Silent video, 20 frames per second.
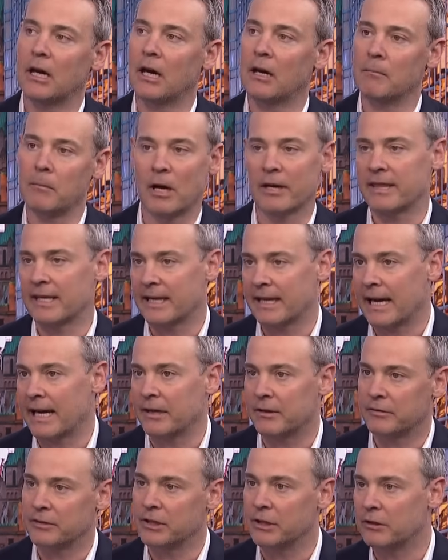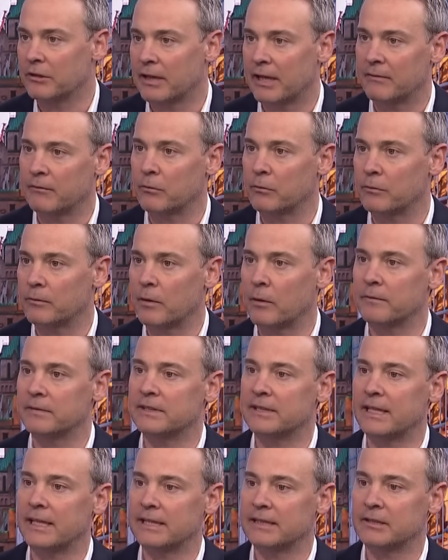I think Canada and the UK have
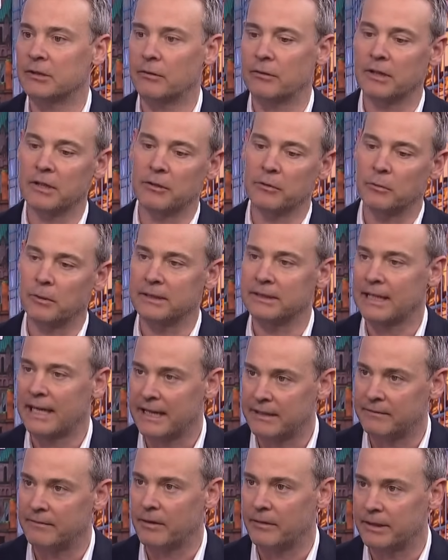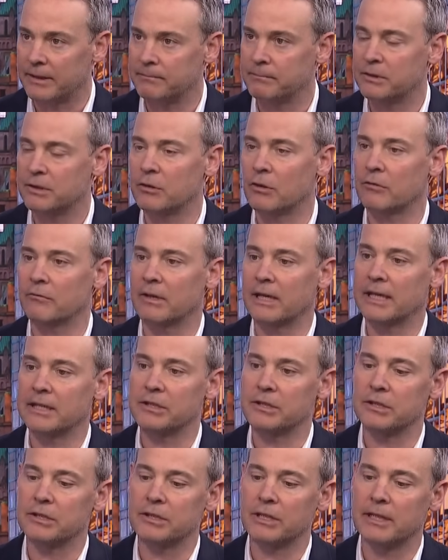obviously historically always had very strong
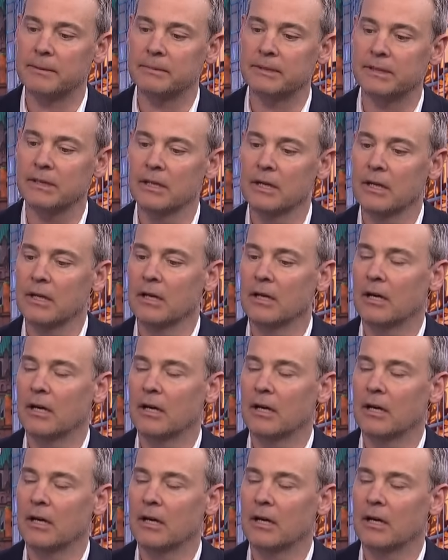relationships.